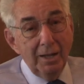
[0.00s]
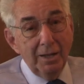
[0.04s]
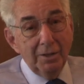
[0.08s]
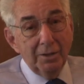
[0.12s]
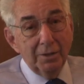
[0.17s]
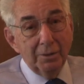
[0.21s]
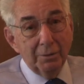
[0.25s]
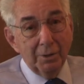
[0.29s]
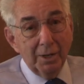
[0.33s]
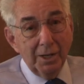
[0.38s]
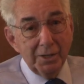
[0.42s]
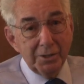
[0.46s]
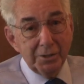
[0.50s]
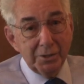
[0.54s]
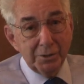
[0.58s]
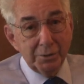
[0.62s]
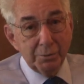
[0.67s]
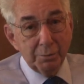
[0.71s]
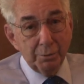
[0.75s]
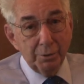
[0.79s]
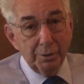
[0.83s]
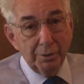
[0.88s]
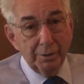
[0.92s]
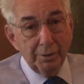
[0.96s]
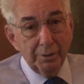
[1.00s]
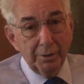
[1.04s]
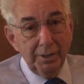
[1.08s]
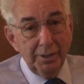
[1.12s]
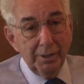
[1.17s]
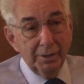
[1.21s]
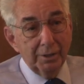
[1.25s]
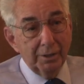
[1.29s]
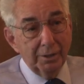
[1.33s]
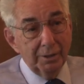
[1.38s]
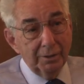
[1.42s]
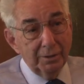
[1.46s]
The Rices were
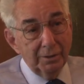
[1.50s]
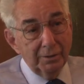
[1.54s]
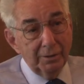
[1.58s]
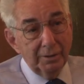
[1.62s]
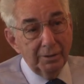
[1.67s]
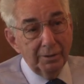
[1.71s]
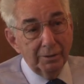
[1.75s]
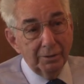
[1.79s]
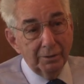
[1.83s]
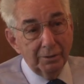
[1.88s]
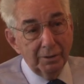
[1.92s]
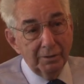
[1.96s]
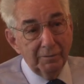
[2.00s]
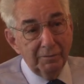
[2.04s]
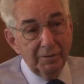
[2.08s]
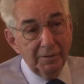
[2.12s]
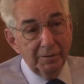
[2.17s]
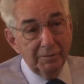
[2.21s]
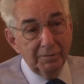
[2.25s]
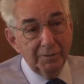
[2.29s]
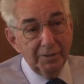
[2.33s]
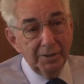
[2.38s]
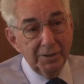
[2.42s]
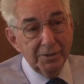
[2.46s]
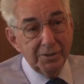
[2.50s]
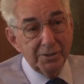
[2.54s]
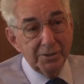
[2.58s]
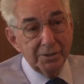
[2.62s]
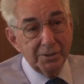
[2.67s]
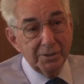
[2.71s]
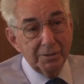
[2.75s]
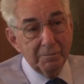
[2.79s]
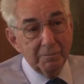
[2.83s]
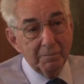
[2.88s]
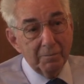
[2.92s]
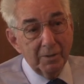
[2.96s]
here in the early
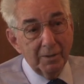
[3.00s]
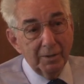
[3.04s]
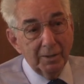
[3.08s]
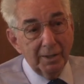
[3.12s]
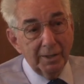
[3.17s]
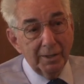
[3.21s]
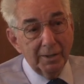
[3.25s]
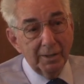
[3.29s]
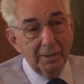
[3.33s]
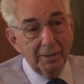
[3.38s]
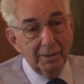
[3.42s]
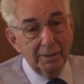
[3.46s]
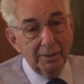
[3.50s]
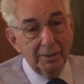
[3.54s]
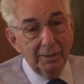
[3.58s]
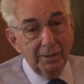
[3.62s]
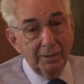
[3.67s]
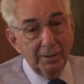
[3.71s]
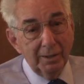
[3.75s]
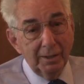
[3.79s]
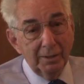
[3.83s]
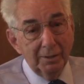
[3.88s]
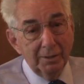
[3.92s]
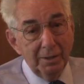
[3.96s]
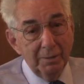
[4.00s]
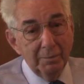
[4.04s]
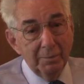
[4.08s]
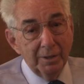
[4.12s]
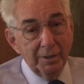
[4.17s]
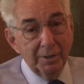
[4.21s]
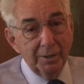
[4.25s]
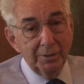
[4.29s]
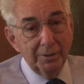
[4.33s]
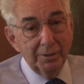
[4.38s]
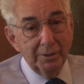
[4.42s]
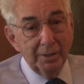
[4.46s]
50s. They
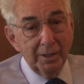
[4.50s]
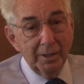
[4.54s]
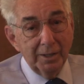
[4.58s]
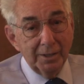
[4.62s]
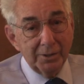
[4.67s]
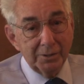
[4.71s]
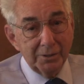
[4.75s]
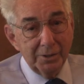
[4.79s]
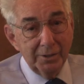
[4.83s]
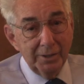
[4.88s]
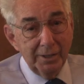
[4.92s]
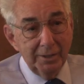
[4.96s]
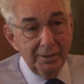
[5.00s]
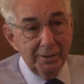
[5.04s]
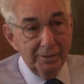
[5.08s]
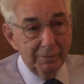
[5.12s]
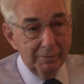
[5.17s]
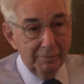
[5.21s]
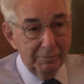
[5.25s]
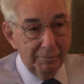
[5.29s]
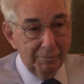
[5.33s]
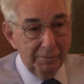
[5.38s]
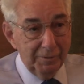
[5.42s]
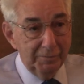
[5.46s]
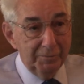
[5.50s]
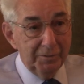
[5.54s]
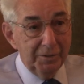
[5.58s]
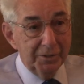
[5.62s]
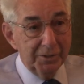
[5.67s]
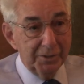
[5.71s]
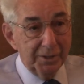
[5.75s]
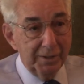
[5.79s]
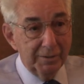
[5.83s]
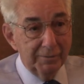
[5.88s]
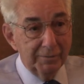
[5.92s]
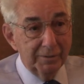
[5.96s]
married the last day of
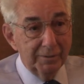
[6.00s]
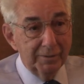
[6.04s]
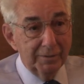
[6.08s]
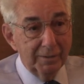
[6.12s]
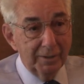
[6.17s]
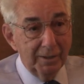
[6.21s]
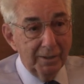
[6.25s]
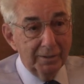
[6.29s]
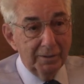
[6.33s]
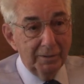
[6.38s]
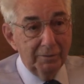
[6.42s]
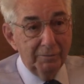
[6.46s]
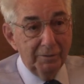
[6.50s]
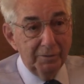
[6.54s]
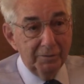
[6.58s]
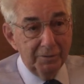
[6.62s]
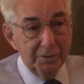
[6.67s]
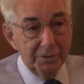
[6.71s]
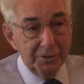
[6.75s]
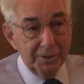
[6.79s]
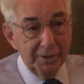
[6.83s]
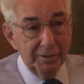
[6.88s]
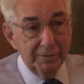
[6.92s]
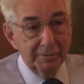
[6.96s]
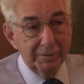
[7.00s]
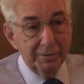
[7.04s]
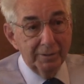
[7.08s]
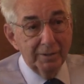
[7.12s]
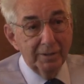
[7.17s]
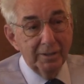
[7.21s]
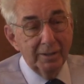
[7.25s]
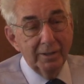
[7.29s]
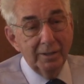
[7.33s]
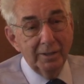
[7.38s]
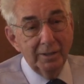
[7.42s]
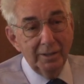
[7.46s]
1957,
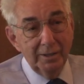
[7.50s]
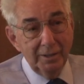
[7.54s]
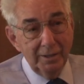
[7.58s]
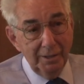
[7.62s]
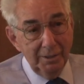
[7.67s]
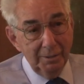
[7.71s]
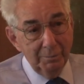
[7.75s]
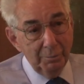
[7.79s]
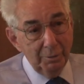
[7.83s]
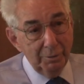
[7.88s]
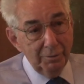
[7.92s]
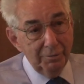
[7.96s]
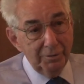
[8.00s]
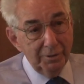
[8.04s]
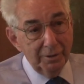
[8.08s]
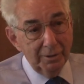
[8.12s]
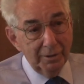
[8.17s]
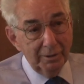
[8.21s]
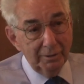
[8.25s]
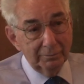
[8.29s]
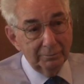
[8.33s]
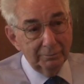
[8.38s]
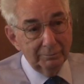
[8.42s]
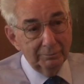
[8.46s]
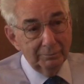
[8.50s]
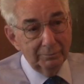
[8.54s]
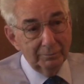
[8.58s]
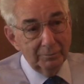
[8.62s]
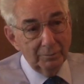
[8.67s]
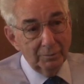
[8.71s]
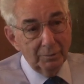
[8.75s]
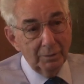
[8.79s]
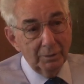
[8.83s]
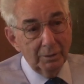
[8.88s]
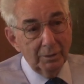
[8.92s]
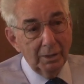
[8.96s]
and moved to
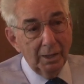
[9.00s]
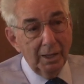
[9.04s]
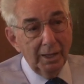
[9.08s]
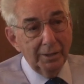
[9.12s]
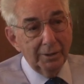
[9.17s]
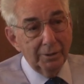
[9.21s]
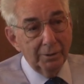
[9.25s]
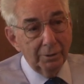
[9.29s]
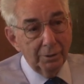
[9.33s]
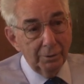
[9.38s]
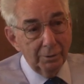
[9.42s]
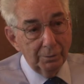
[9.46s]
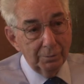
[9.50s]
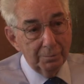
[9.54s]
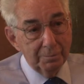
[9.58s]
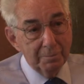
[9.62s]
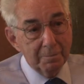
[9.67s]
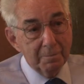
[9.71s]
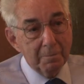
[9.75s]
Idaho.